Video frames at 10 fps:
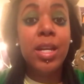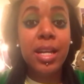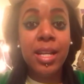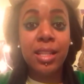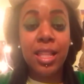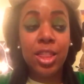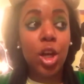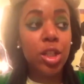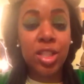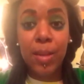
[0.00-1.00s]
Is a
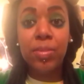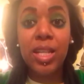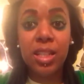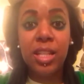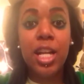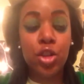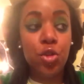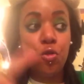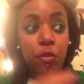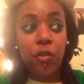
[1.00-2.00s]
thought something that
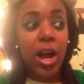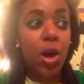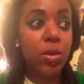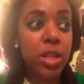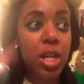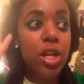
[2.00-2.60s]
you found